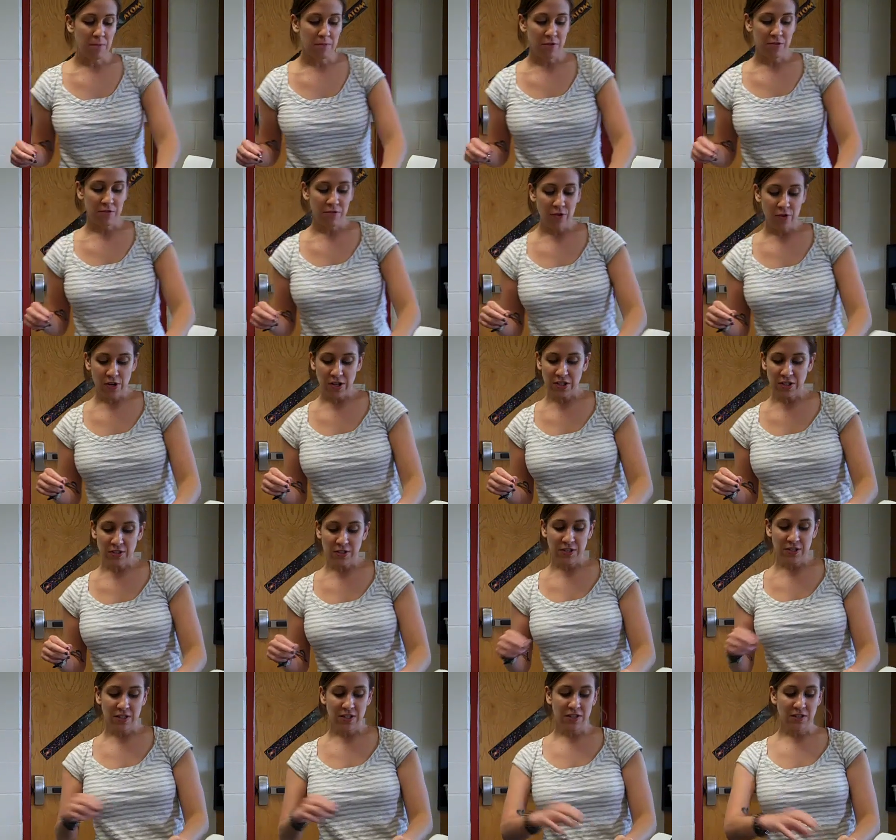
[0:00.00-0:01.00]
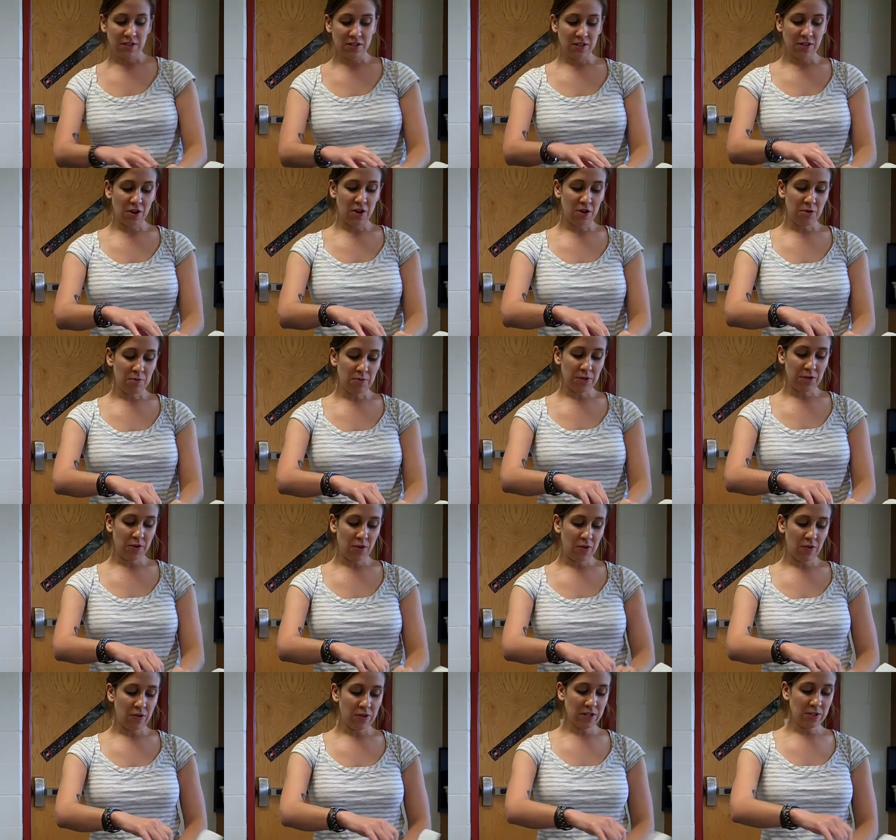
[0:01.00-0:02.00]
before using a scope, you
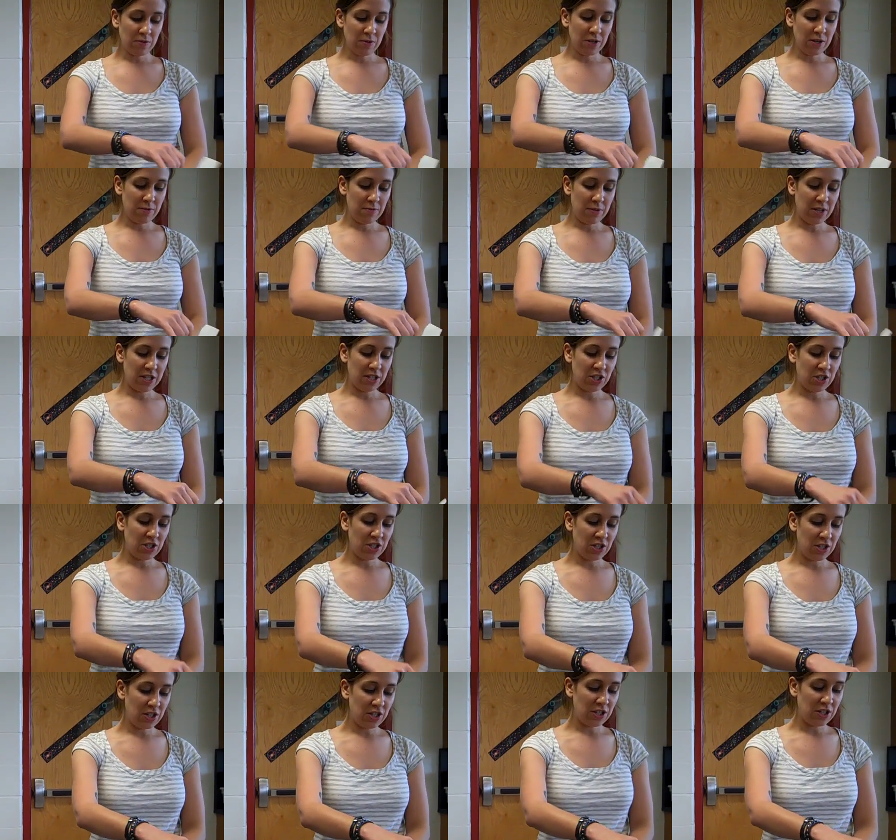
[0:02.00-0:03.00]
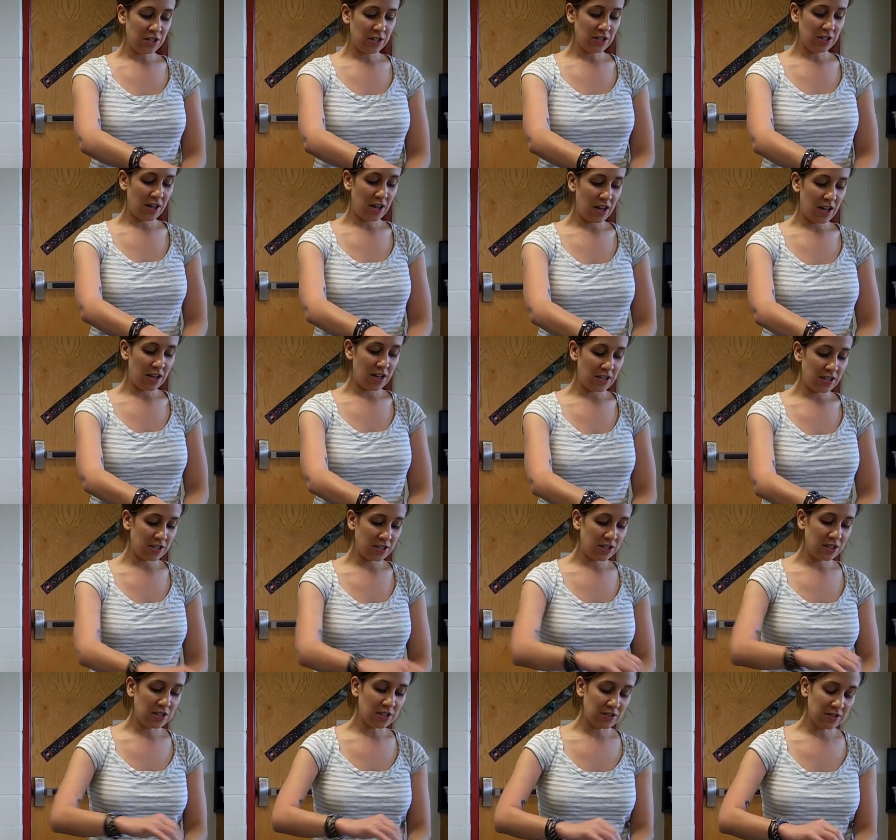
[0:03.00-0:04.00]
always want to make sure
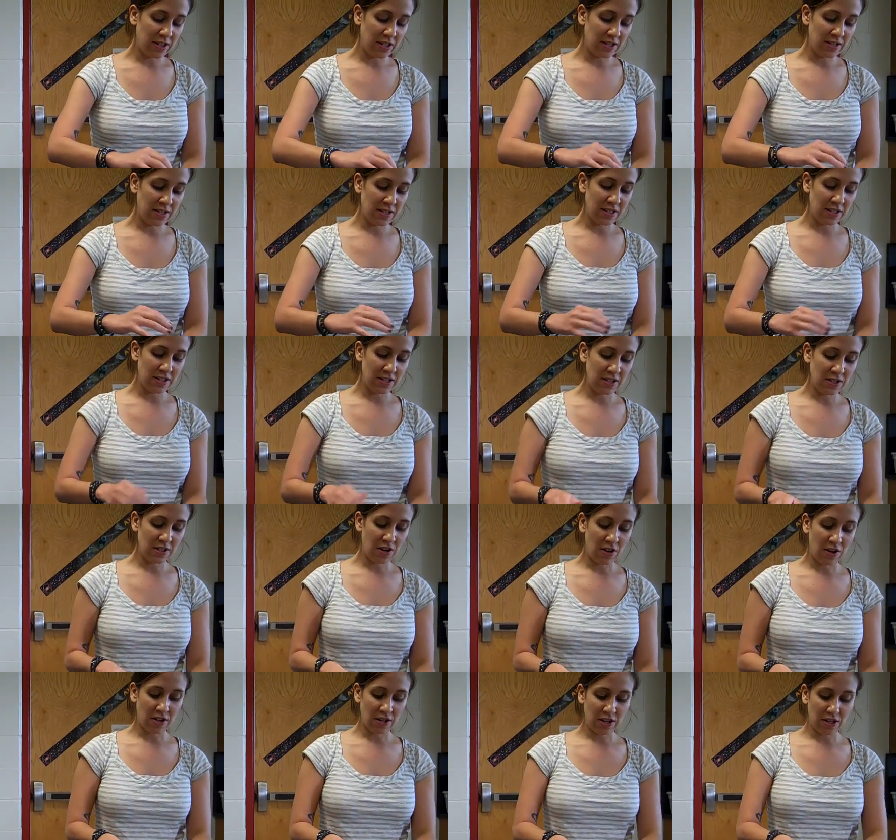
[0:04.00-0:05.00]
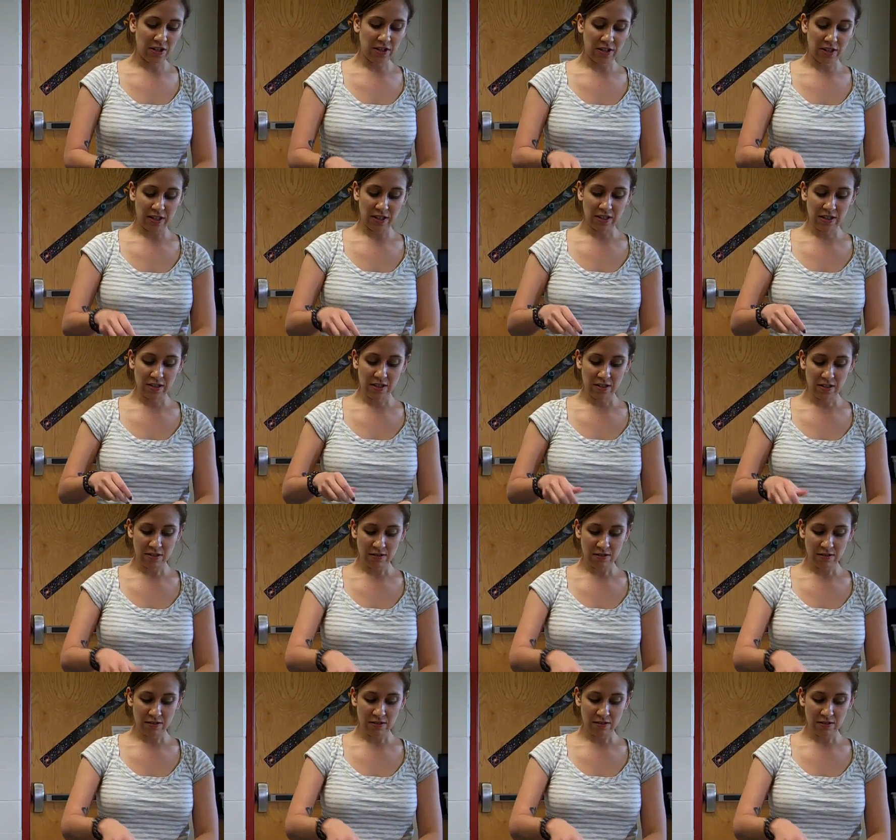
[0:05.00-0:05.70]
that your lenses are clean.